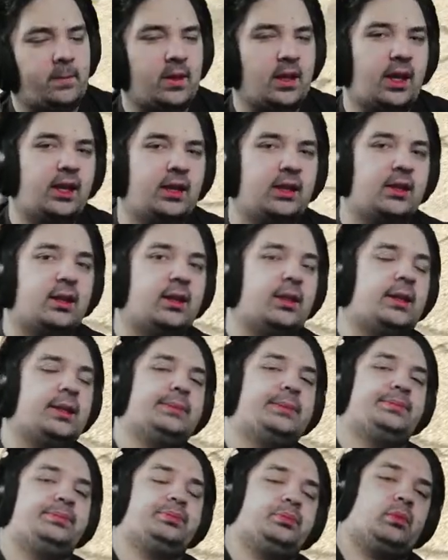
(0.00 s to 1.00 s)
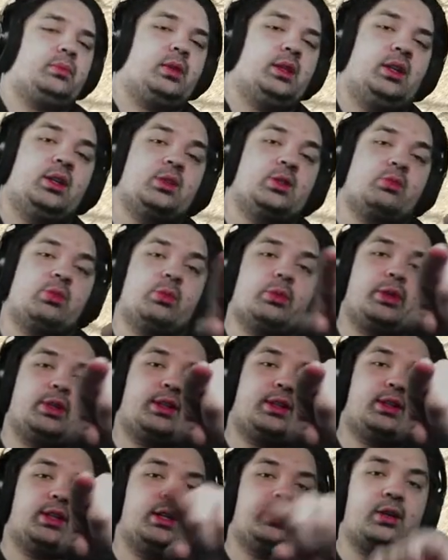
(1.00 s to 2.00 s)
And, uh, here's where we're going
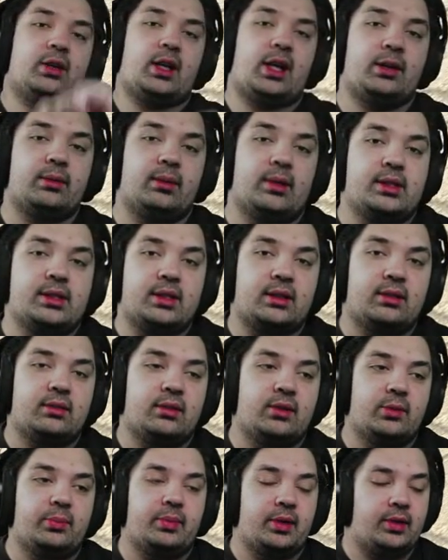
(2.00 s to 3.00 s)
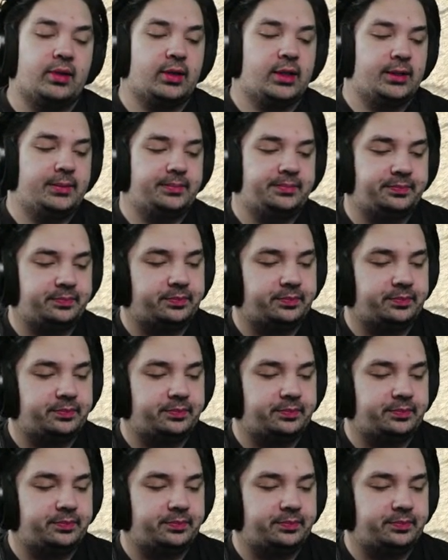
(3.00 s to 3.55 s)
to clown on iRacing a little bit, alright?